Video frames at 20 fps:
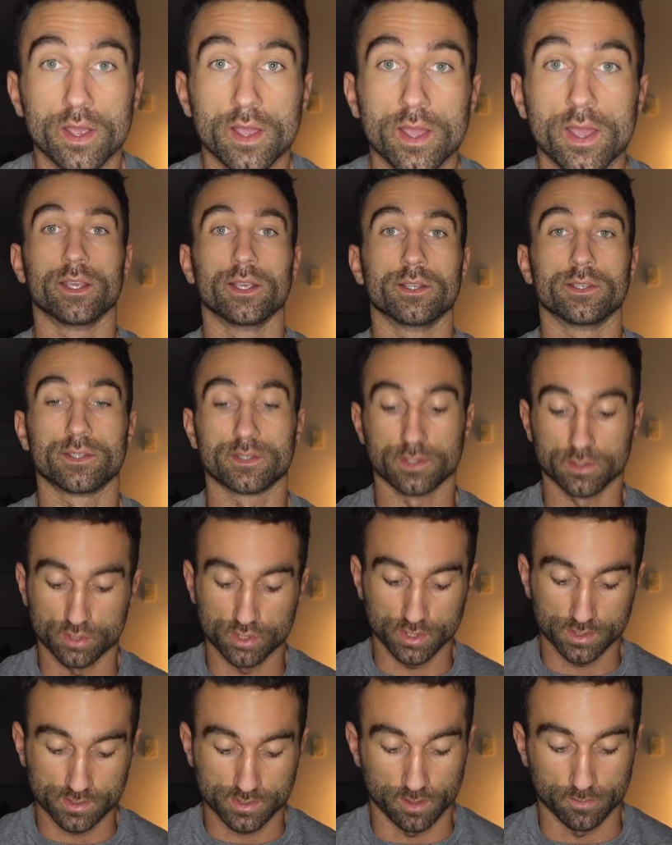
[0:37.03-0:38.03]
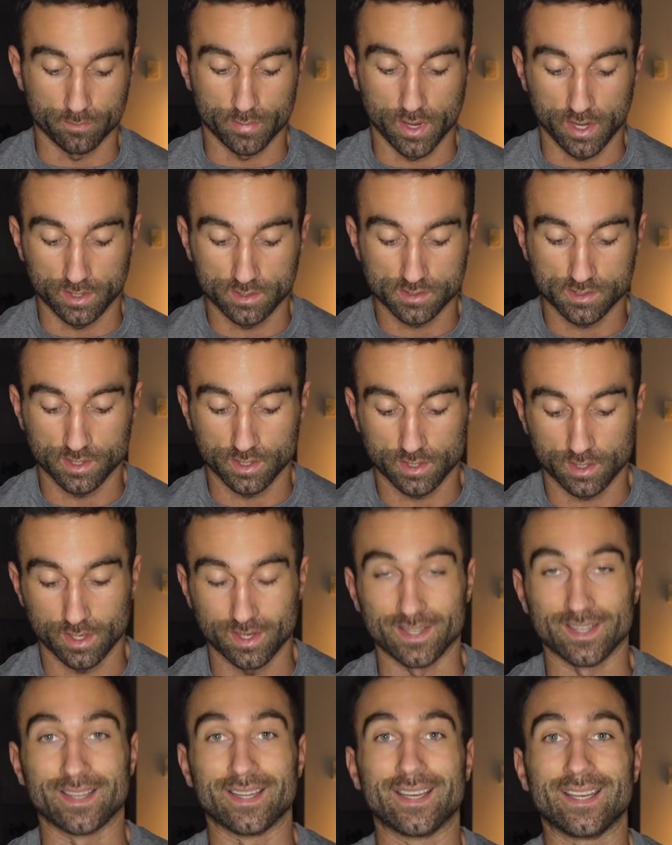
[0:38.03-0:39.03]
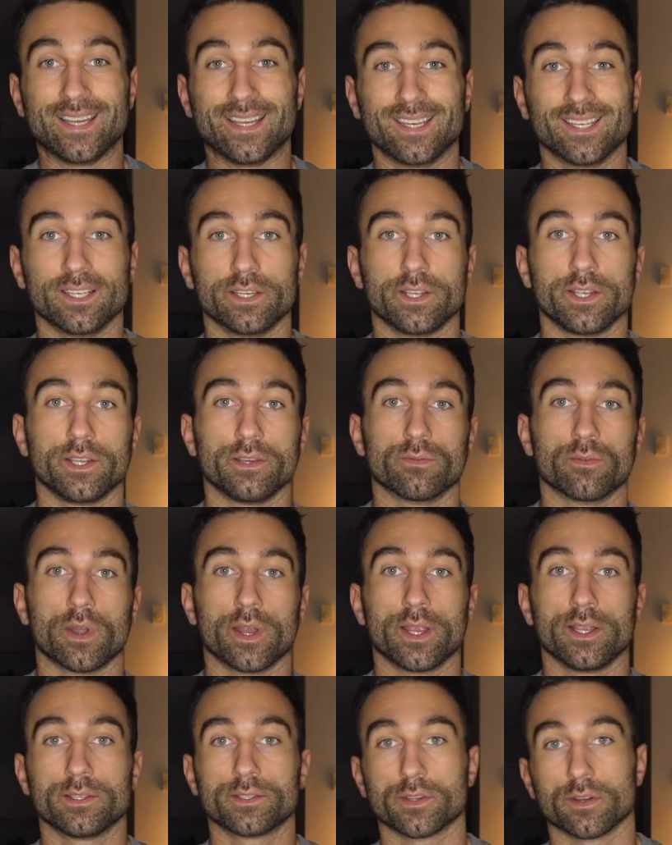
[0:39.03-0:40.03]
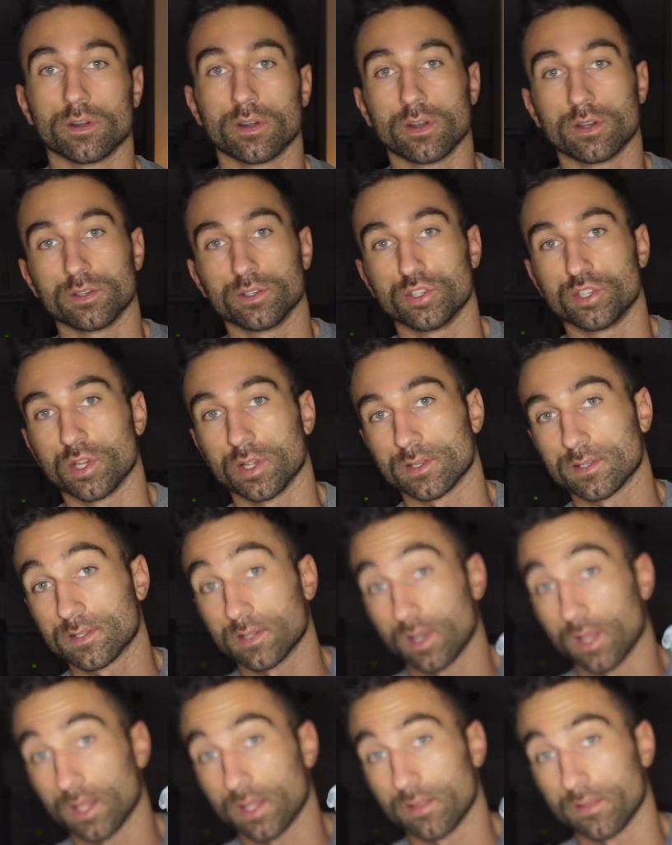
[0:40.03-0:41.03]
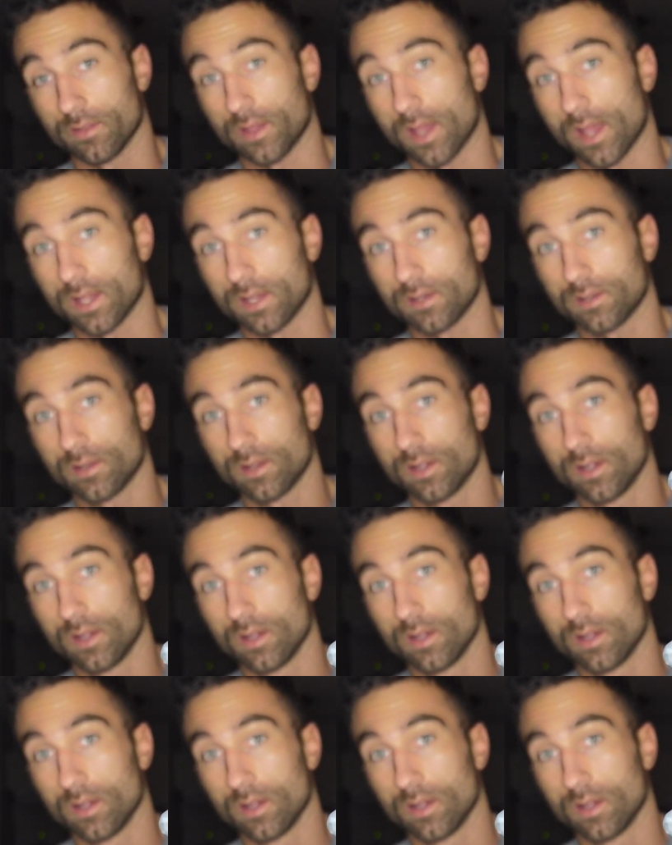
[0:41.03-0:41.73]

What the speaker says: is just a basic kneaded eraser, just like that.